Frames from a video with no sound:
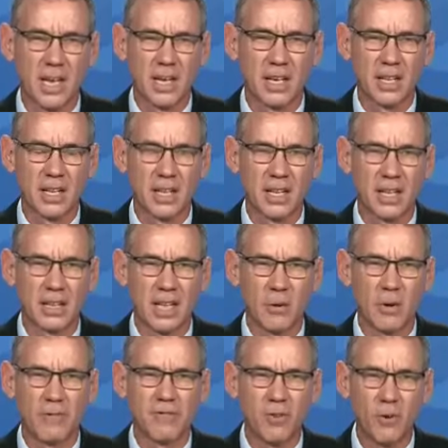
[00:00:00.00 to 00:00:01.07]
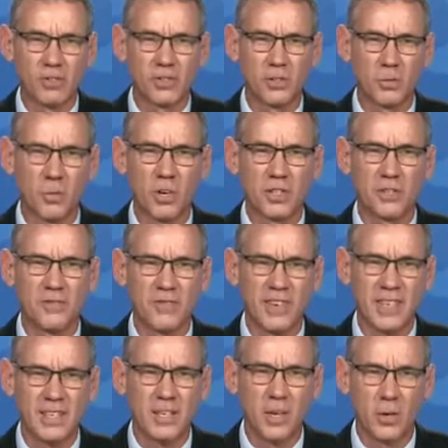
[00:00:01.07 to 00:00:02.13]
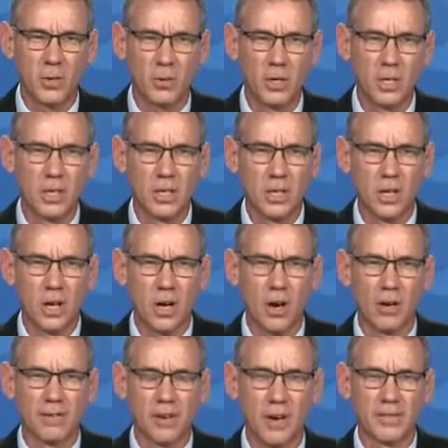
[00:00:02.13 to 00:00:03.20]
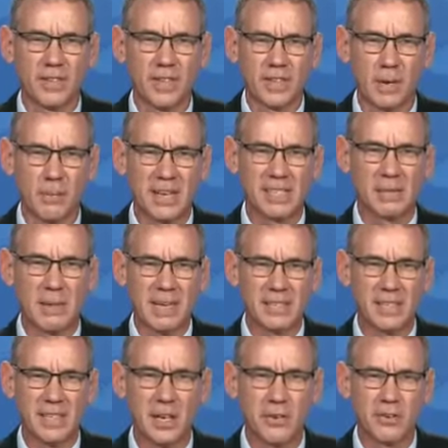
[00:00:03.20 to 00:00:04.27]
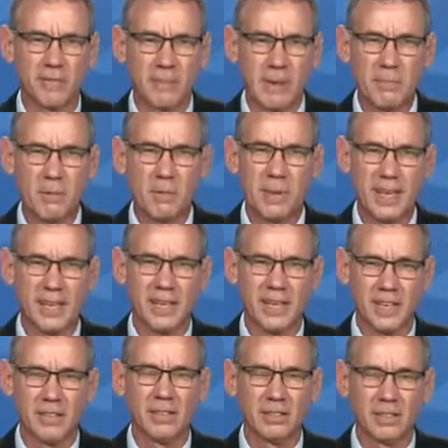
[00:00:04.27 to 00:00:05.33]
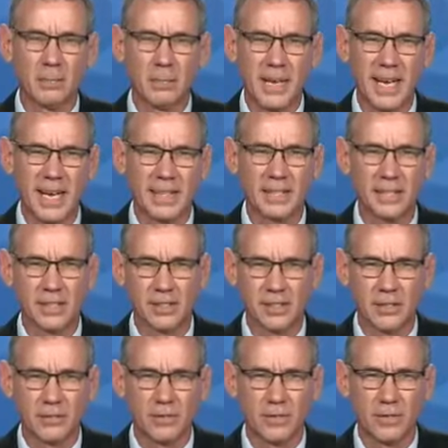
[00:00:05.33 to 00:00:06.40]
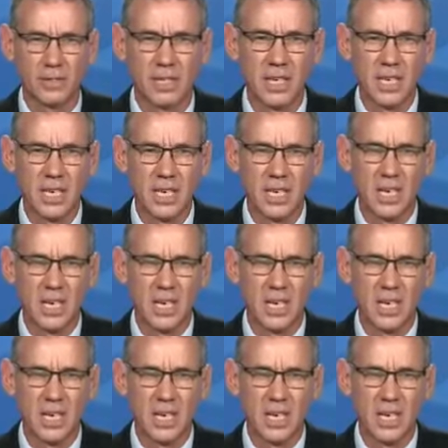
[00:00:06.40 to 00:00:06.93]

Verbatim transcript: Uh, they, they were forced to watch video of, of the Hamas massacre and of people being killed and beheaded and so forth.